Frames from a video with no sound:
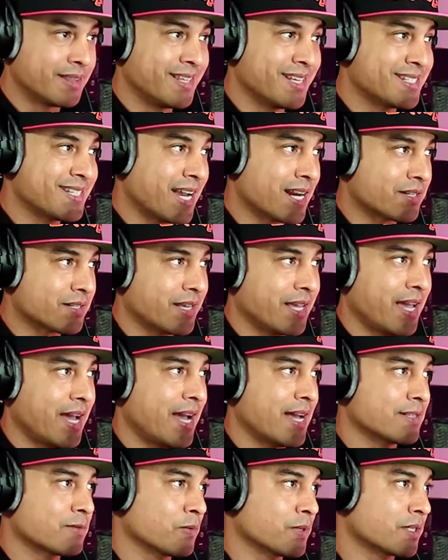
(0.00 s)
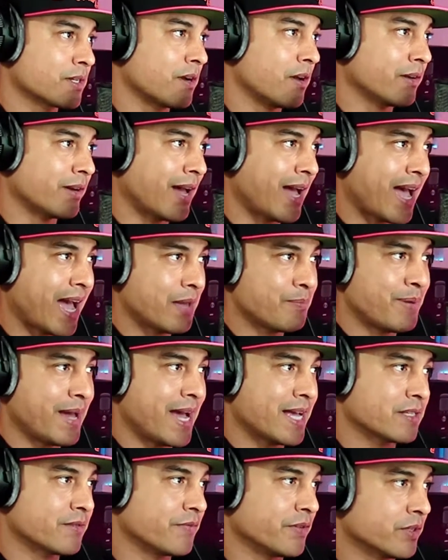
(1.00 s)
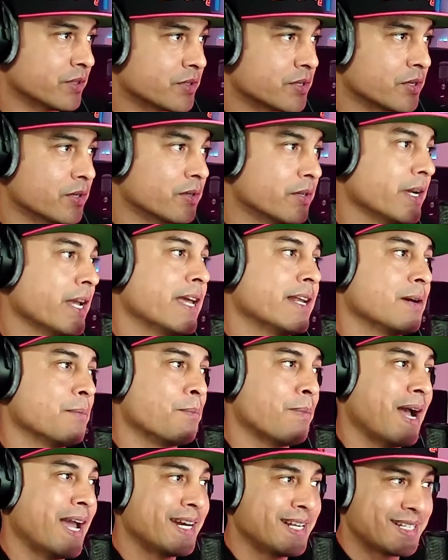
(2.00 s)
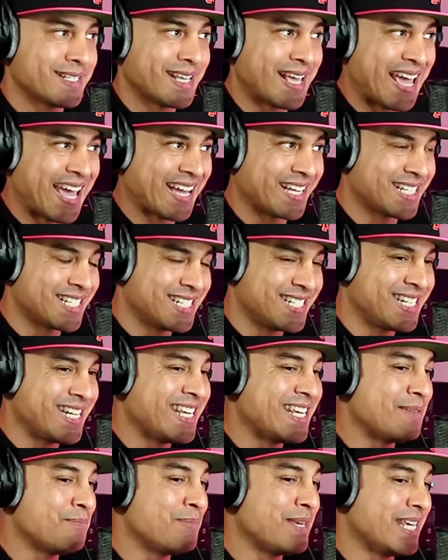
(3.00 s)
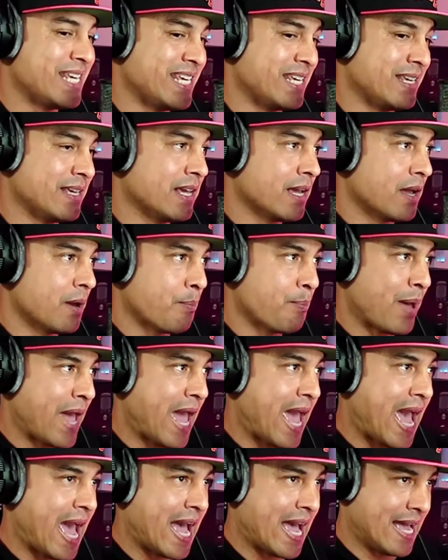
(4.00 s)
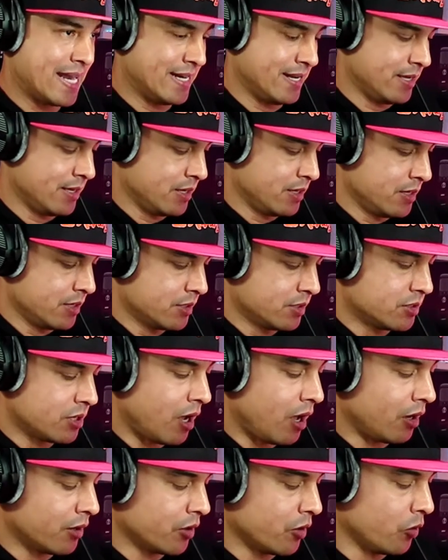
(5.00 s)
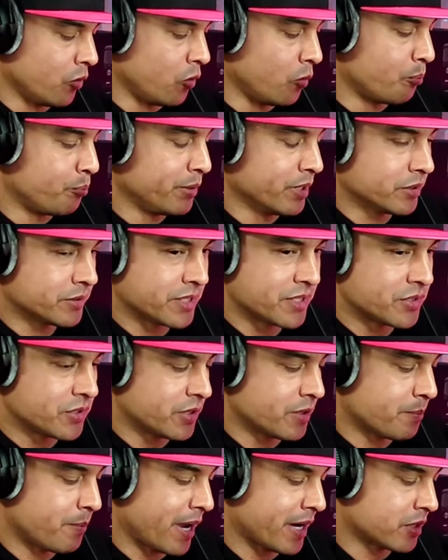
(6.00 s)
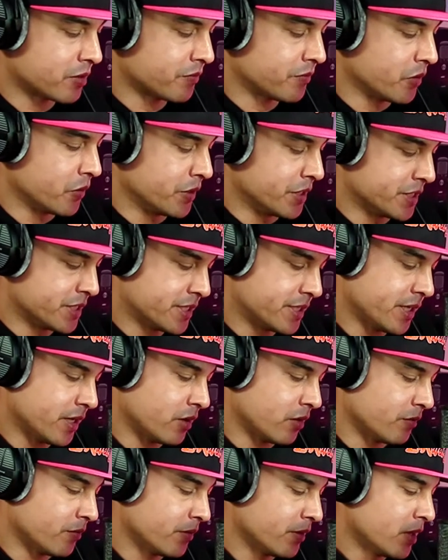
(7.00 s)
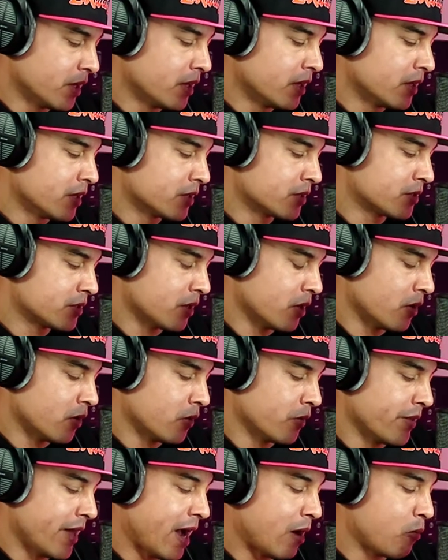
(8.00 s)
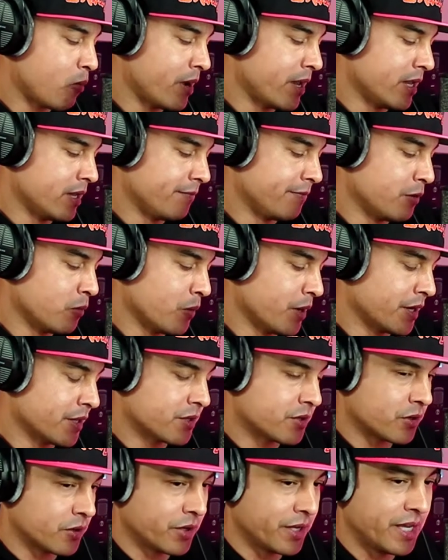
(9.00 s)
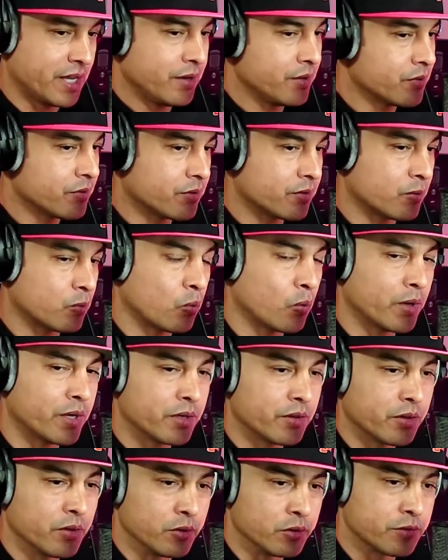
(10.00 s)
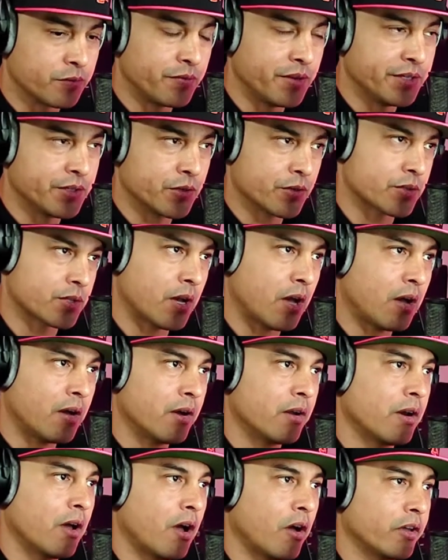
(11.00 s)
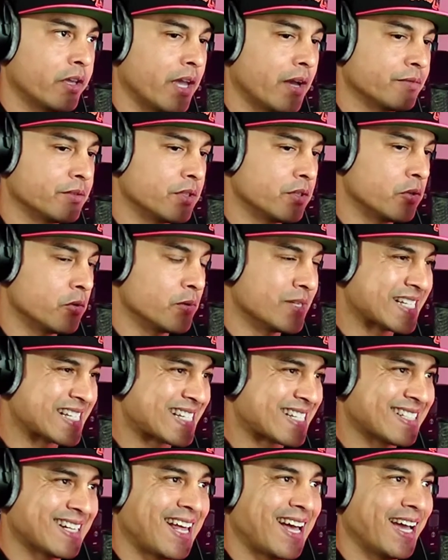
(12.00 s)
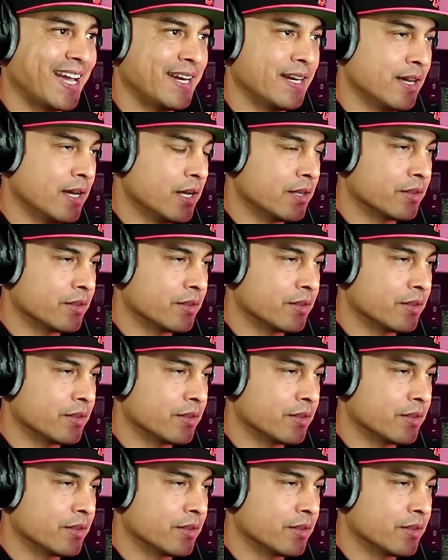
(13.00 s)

This actually has what's called a high pass filter and a minus XdB pad toggle built into the microphone itself. So that way, if you want to turn either one of those features on, all you have to do is slide